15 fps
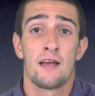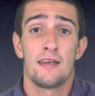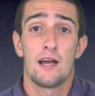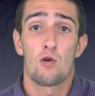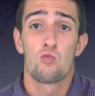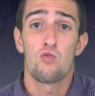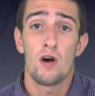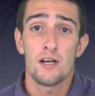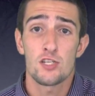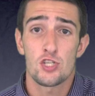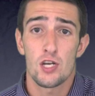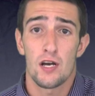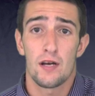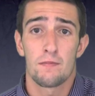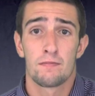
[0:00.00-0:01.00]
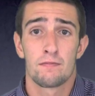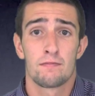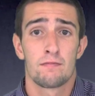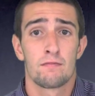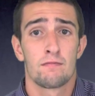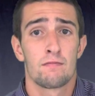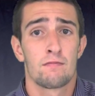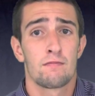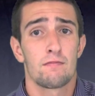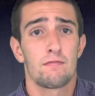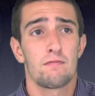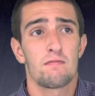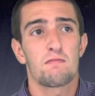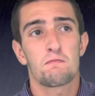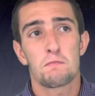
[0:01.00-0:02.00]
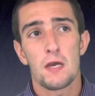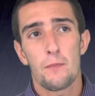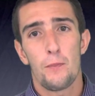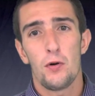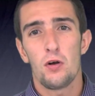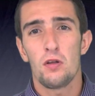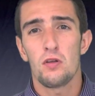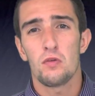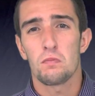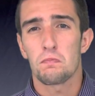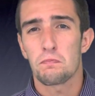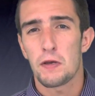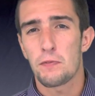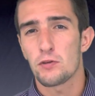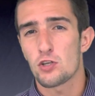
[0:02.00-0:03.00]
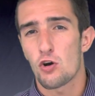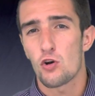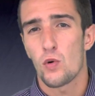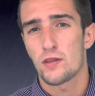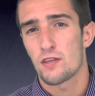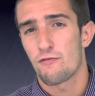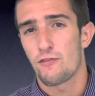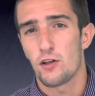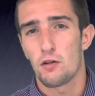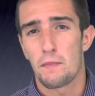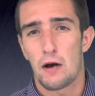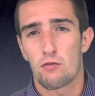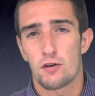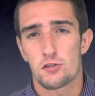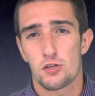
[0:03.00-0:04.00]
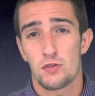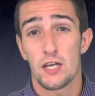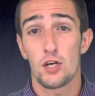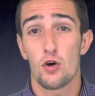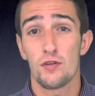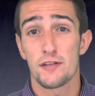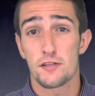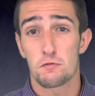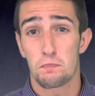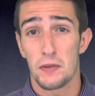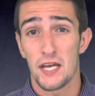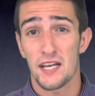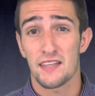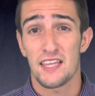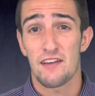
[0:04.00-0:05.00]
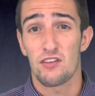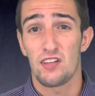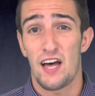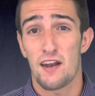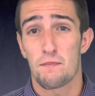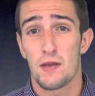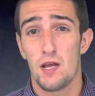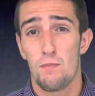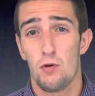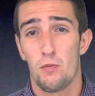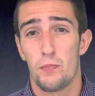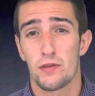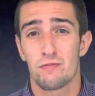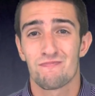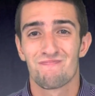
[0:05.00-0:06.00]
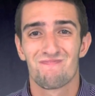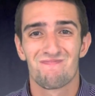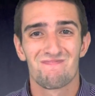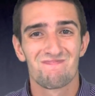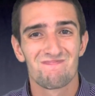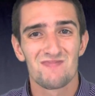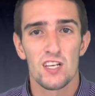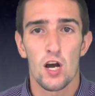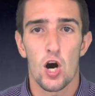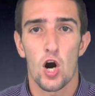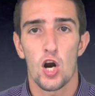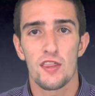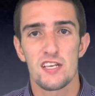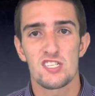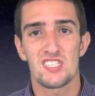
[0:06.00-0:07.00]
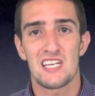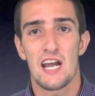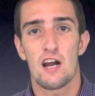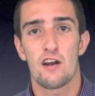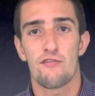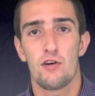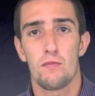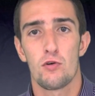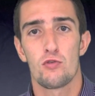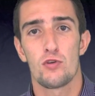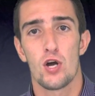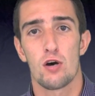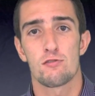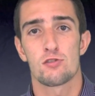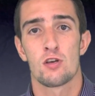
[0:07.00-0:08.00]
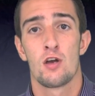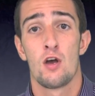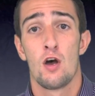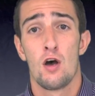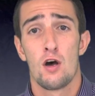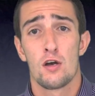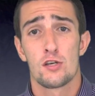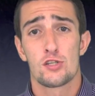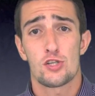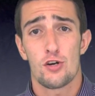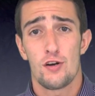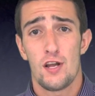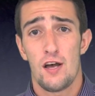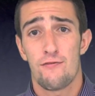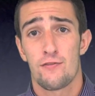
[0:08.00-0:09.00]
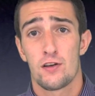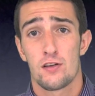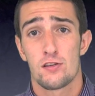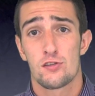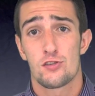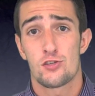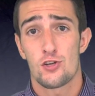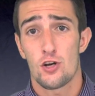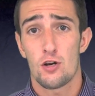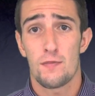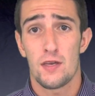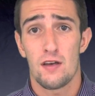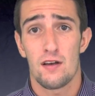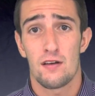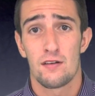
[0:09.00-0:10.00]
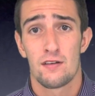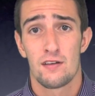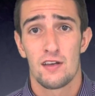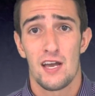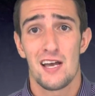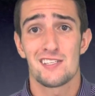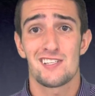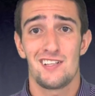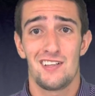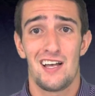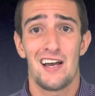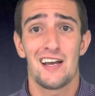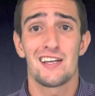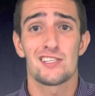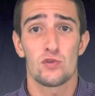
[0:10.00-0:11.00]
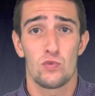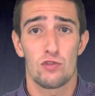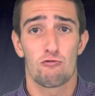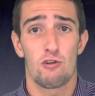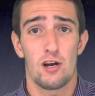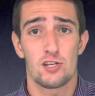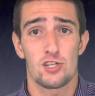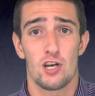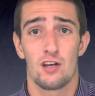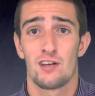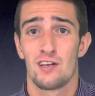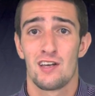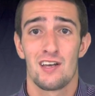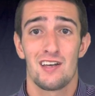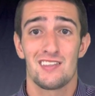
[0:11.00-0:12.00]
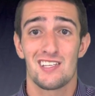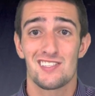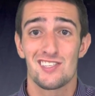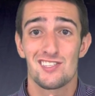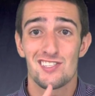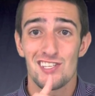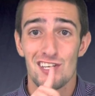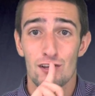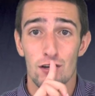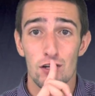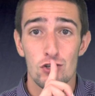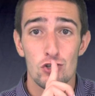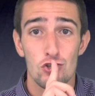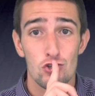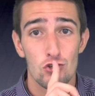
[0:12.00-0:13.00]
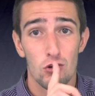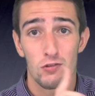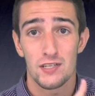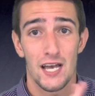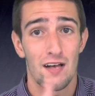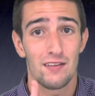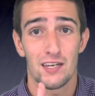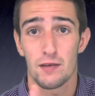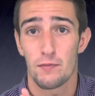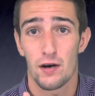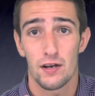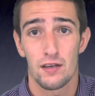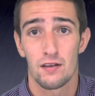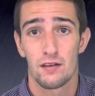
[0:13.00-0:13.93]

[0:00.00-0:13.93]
Now Russia, people don't know what to feel about Russia. They know that it's big and they have a lot of people, but are they scared of them? Who knows? Sure enough, Serbia has an alliance with Russia. That's a secret. Shh, don't tell anybody.